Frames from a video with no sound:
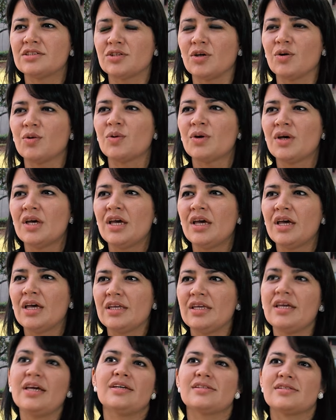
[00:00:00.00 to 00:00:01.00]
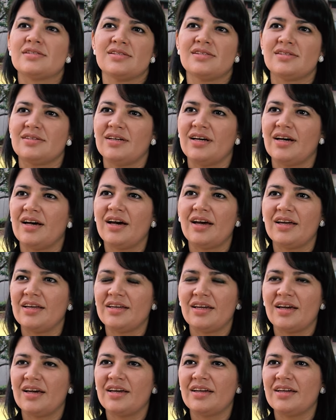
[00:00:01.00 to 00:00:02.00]
So, yes,
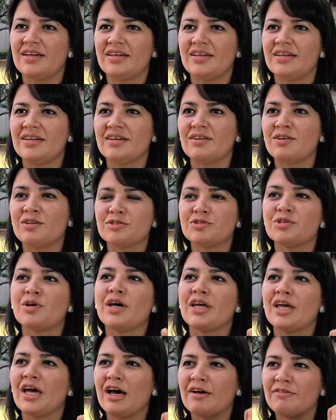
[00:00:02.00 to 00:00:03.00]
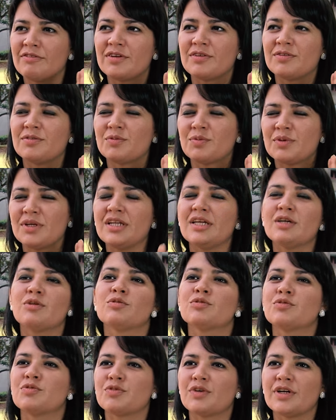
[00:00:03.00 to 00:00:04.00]
I, I also I have a really
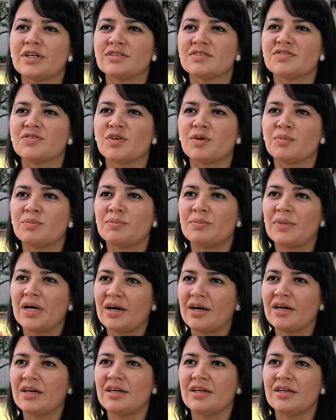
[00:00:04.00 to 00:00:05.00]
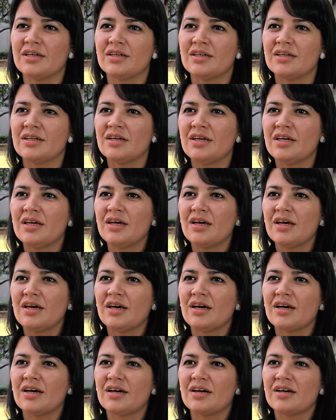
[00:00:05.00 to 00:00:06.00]
good friends from my
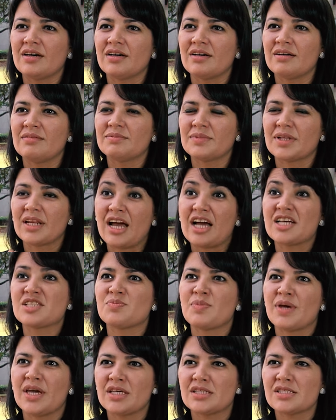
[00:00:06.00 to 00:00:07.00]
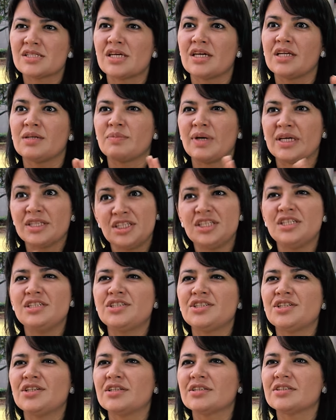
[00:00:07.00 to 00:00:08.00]
uh, classmates and my
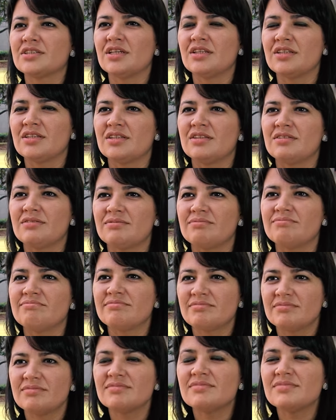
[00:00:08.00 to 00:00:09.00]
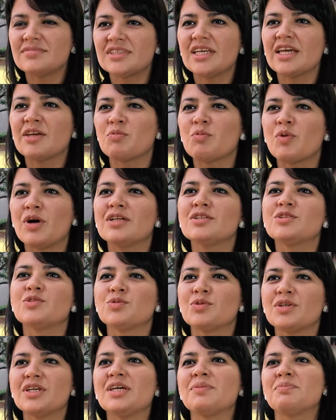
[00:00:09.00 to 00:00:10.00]
teachers, and they want
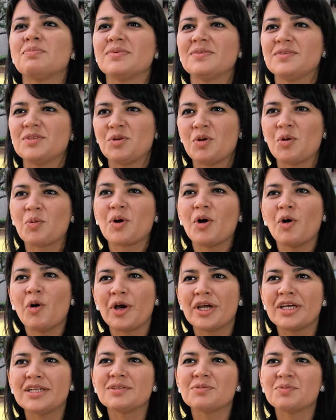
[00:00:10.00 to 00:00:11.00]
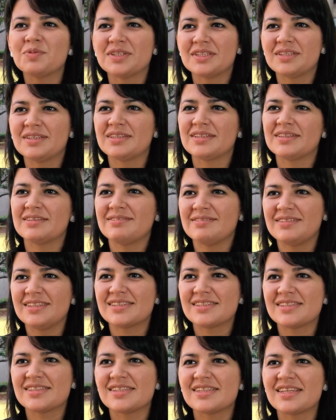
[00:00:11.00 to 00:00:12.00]
to keep you know going with the,
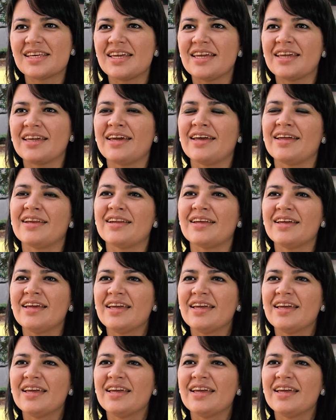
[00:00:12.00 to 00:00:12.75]
this thing and